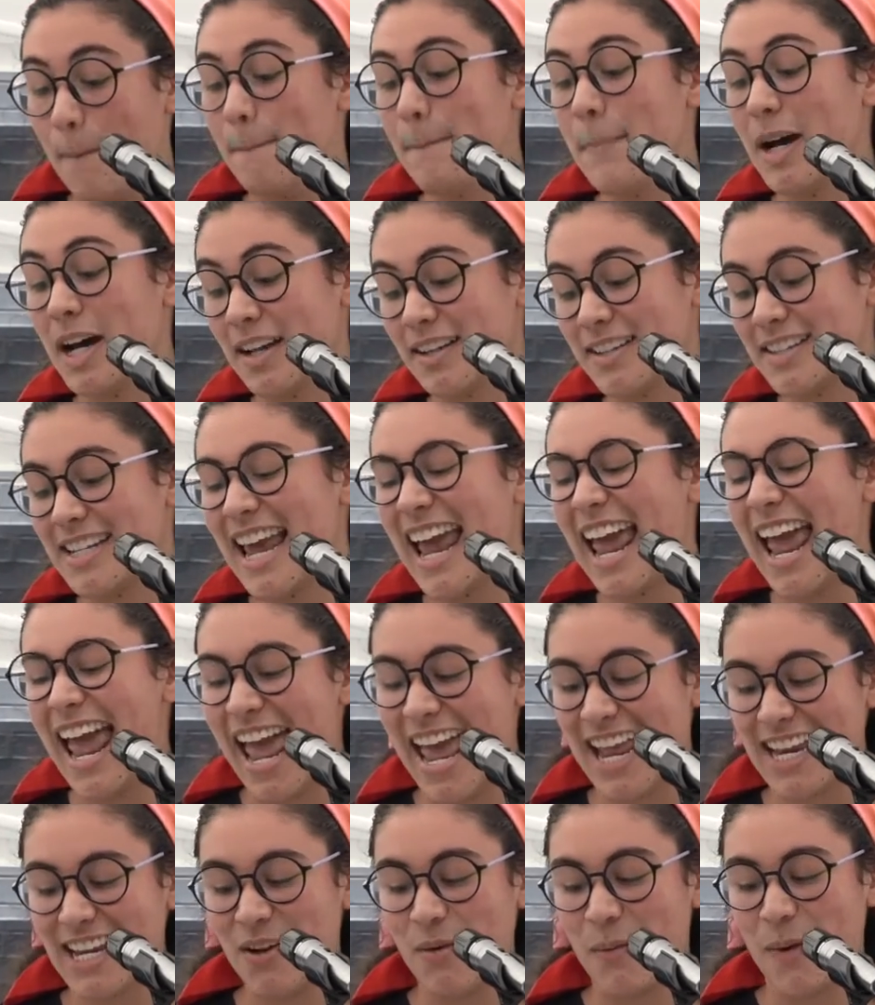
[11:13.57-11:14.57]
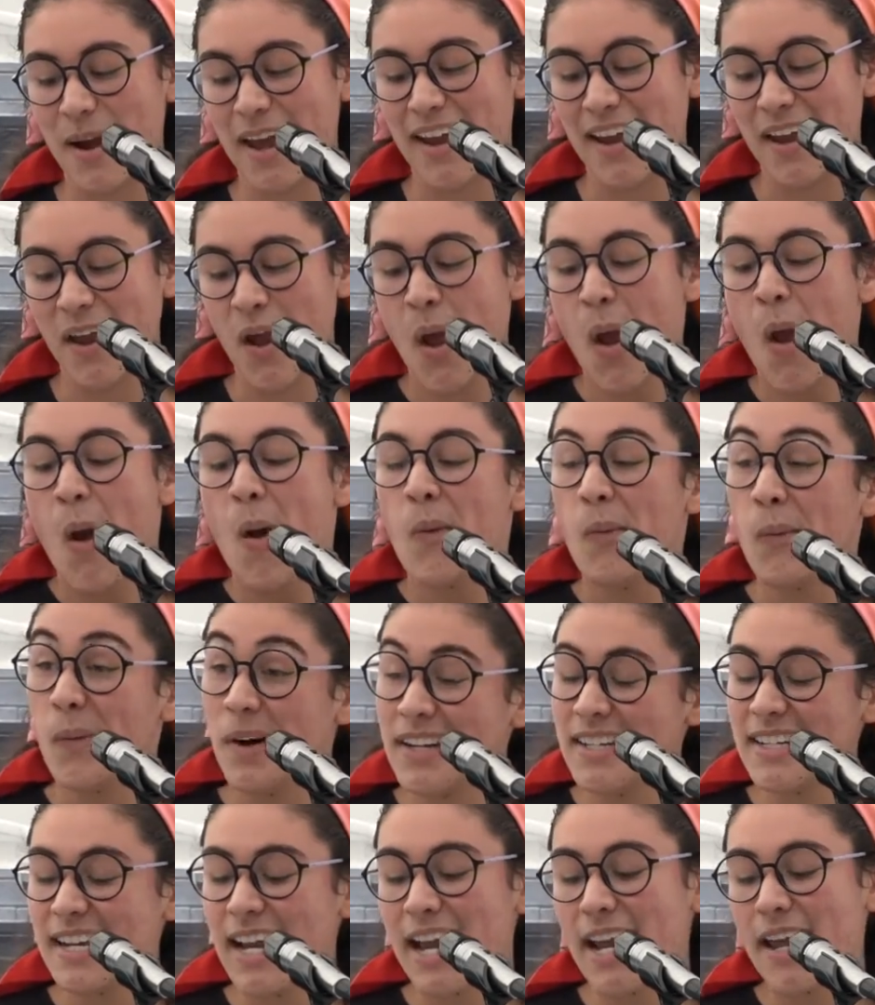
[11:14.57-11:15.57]
But anyway,
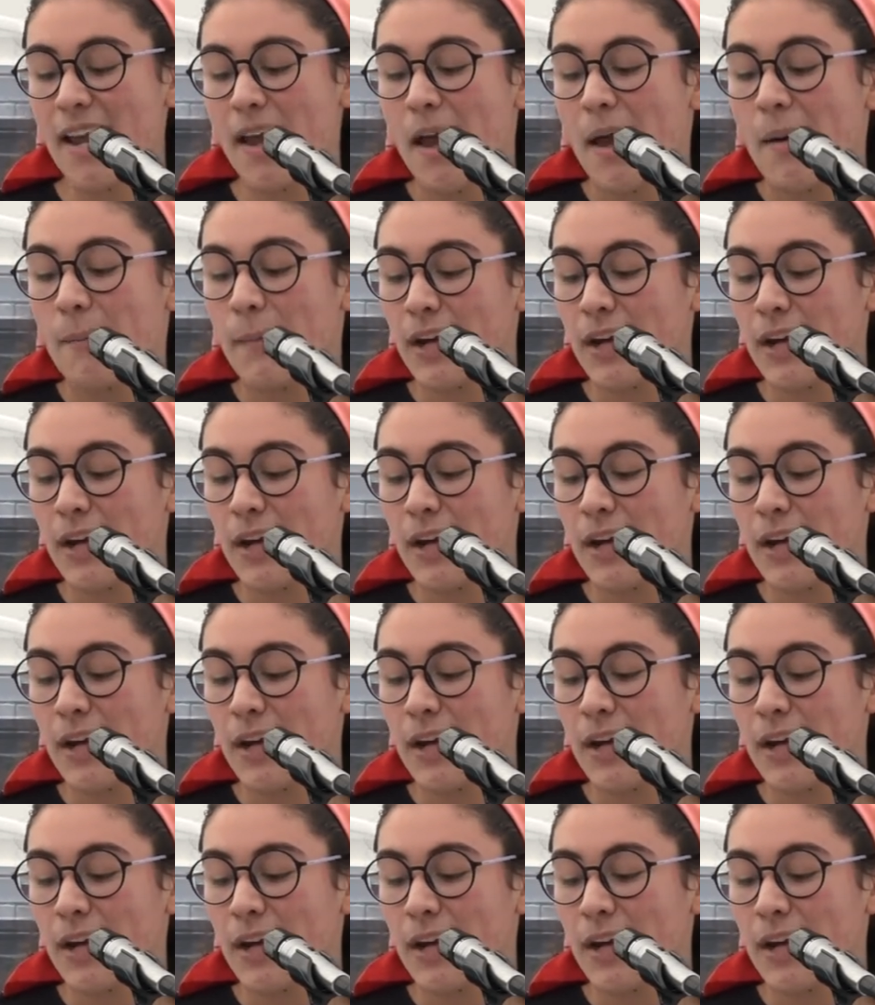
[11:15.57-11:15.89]
one day,